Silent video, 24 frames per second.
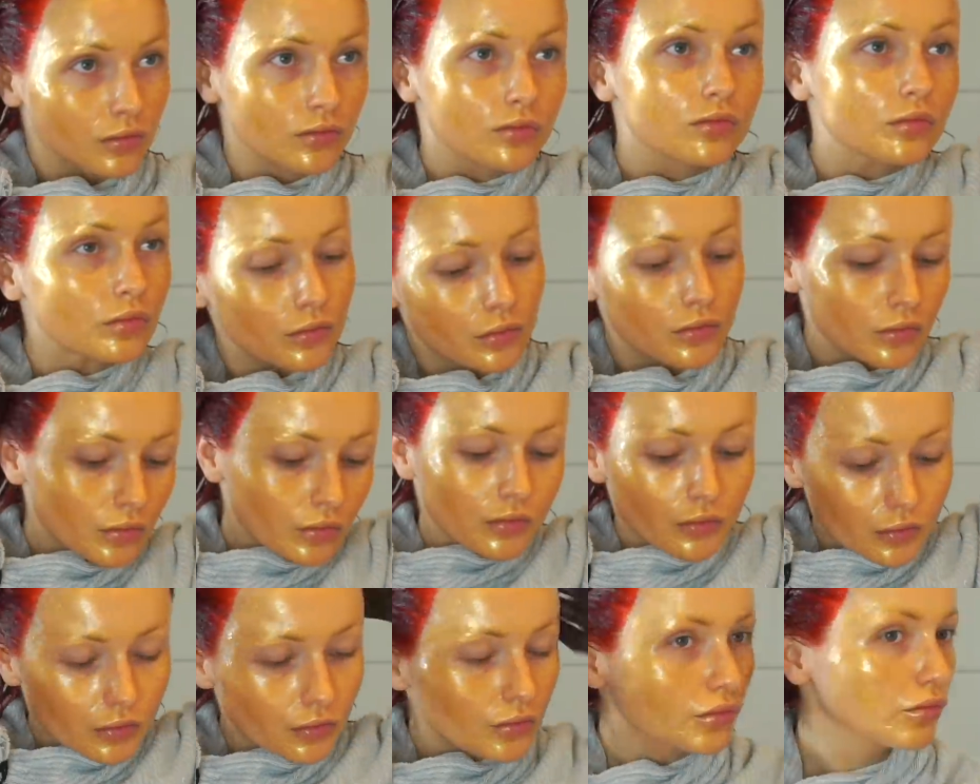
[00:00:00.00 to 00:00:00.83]
but I
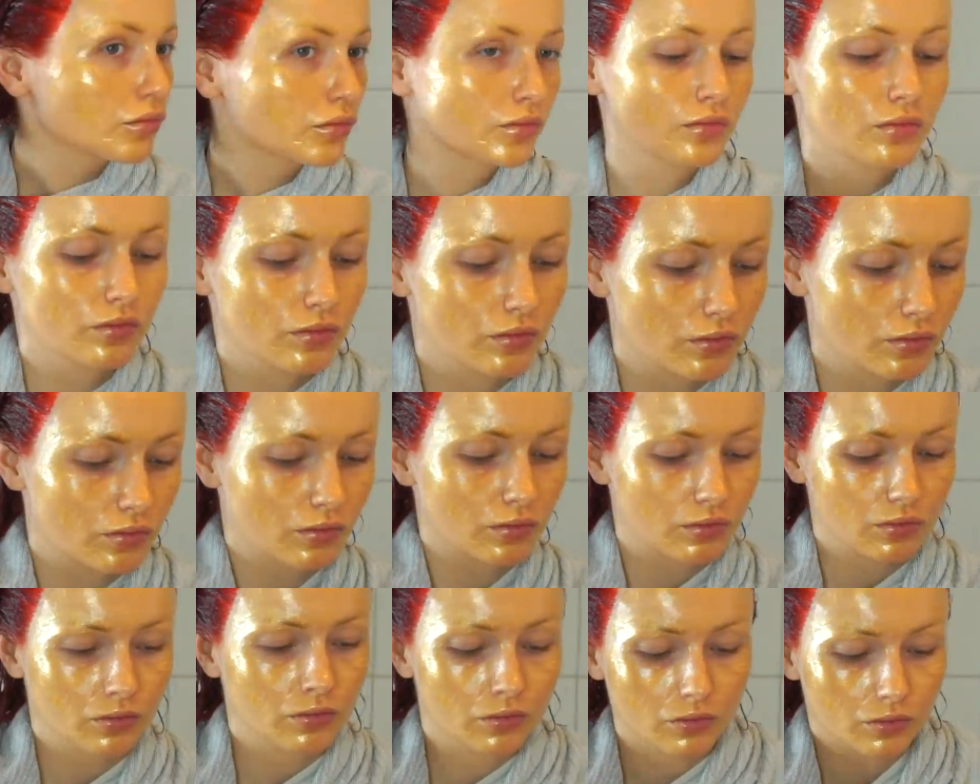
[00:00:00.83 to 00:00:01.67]
also have
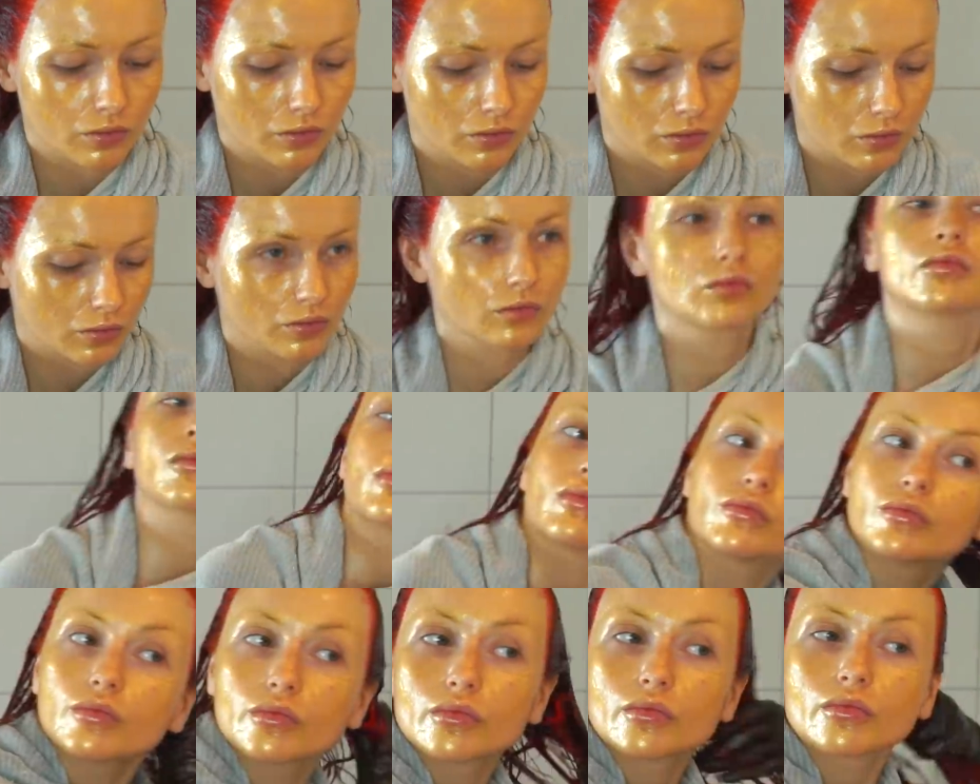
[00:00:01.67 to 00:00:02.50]
like
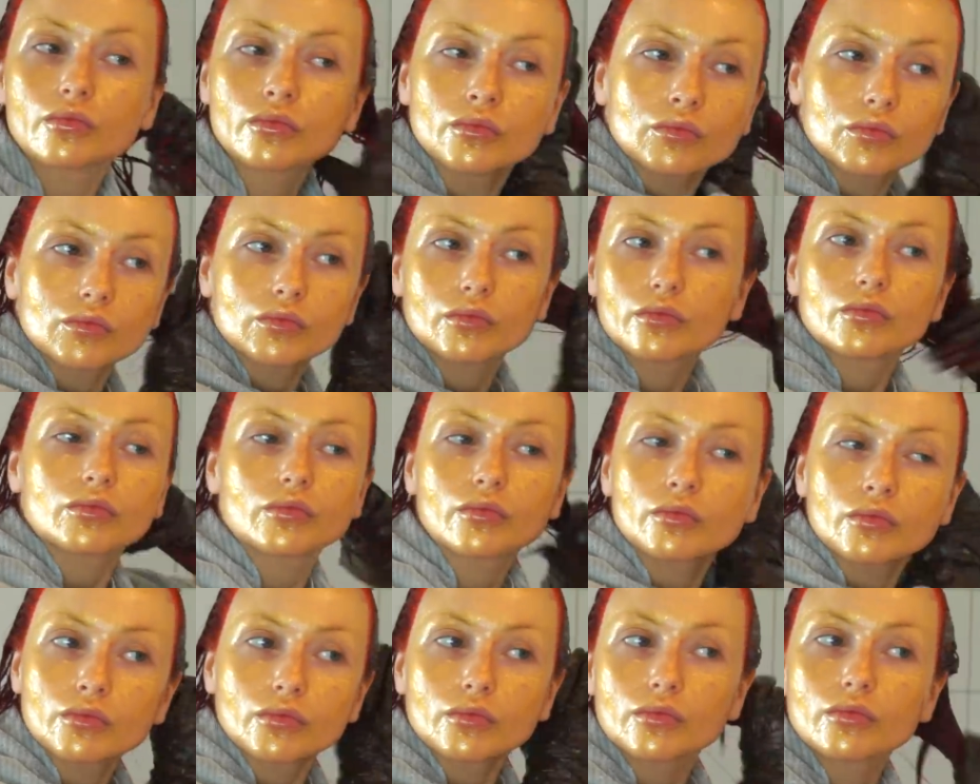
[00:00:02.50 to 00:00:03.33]
trained my hair
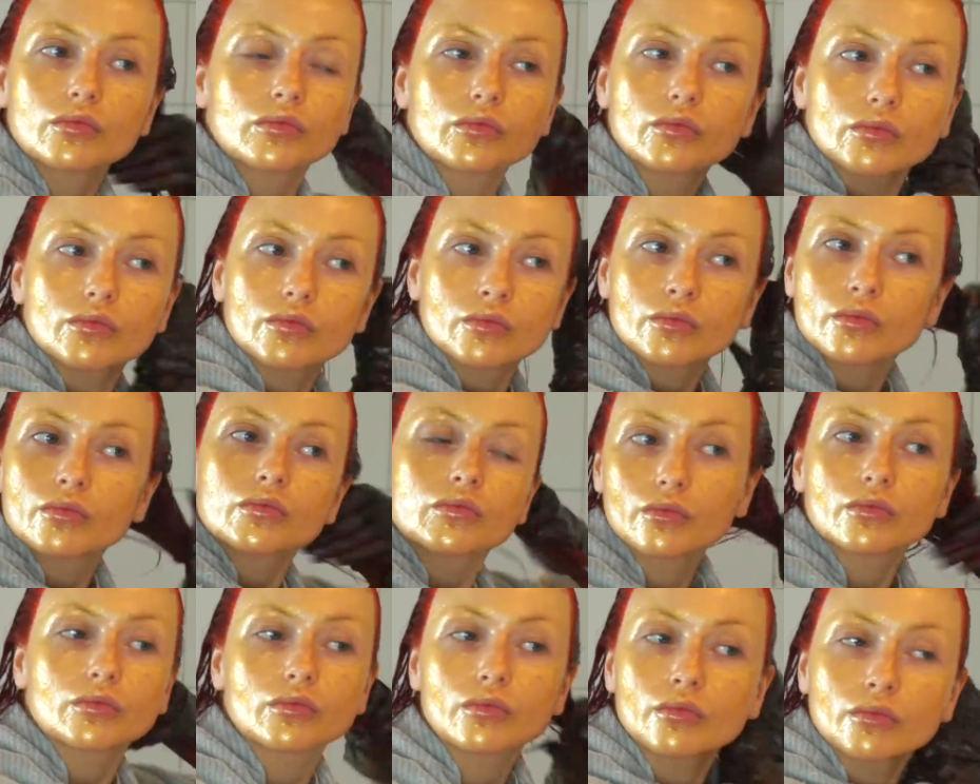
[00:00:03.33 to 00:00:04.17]
to be like
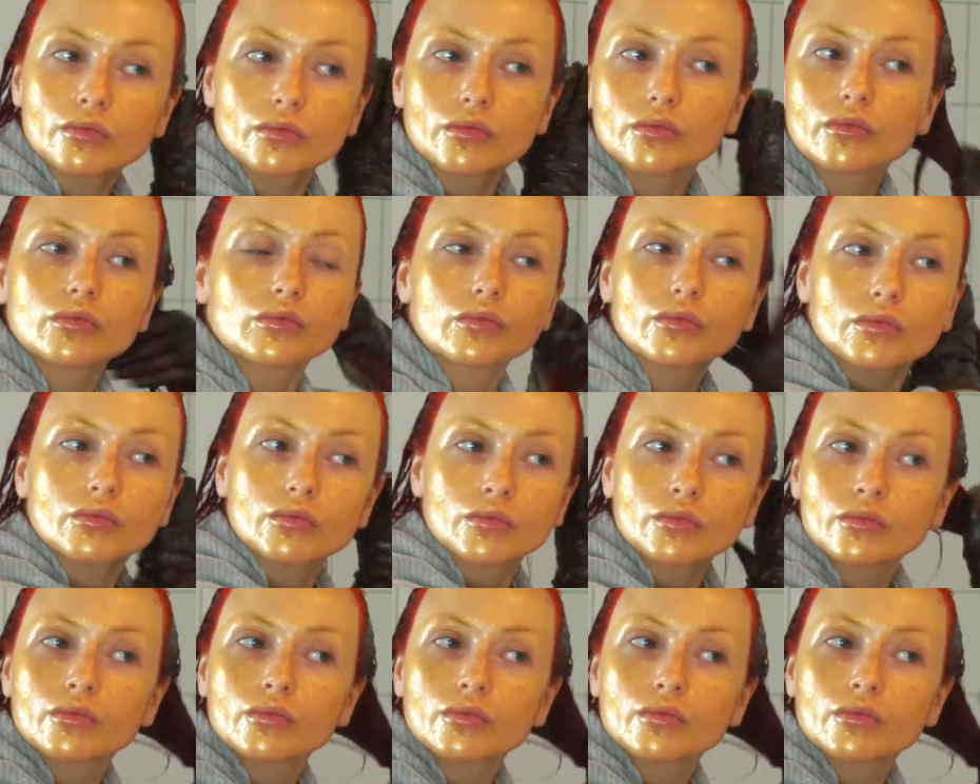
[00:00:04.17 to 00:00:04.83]
that. And between